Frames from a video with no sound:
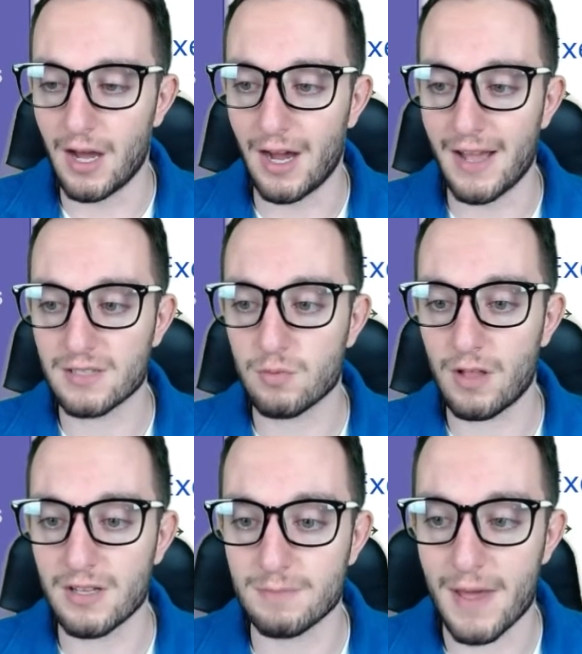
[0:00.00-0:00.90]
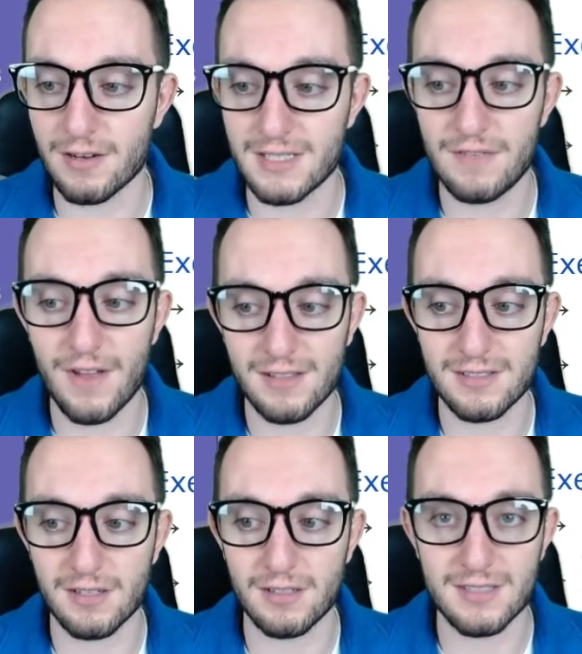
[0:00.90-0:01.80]
as well as better
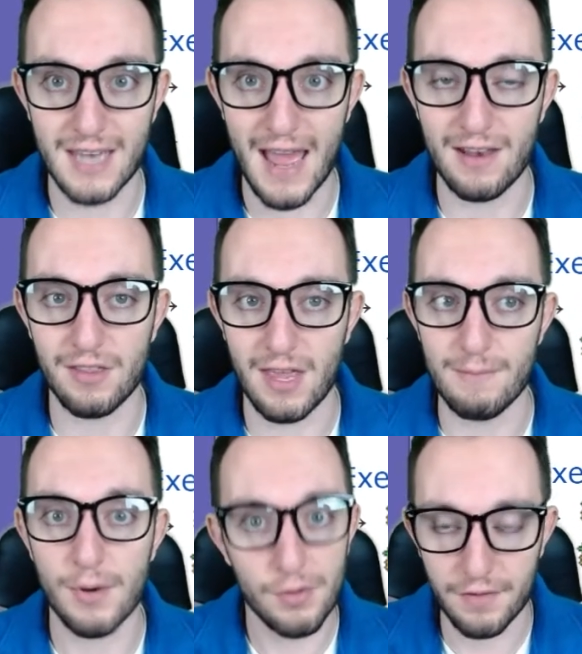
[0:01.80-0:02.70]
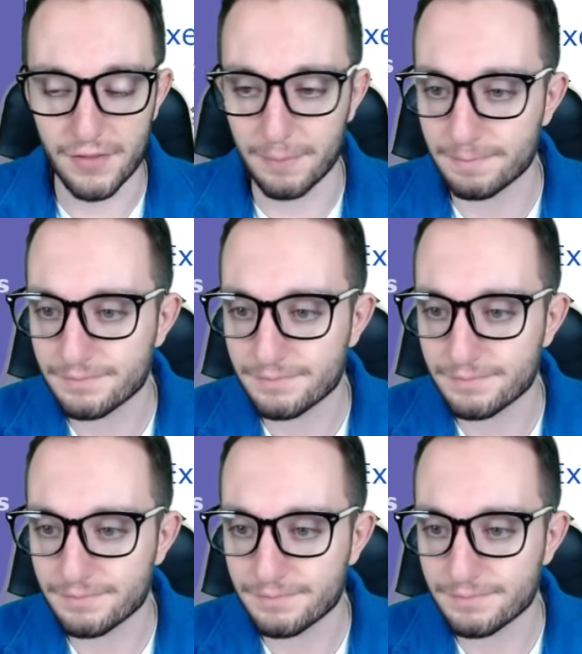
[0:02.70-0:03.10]
defense stat than both of them,